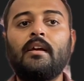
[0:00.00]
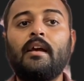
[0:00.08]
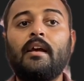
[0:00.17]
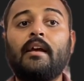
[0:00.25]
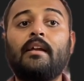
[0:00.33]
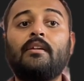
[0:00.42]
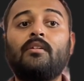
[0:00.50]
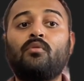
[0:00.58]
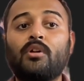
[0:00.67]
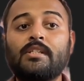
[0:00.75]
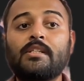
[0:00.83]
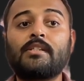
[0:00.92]
and
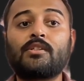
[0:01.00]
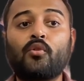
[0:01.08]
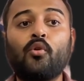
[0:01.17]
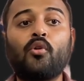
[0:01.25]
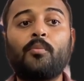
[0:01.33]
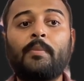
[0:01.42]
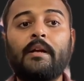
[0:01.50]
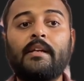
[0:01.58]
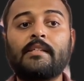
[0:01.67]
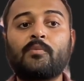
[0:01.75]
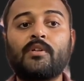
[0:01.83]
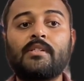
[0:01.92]
what's the scope it
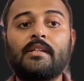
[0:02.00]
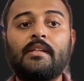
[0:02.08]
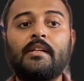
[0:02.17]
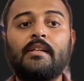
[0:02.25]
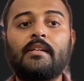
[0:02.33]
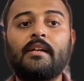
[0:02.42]
is present in.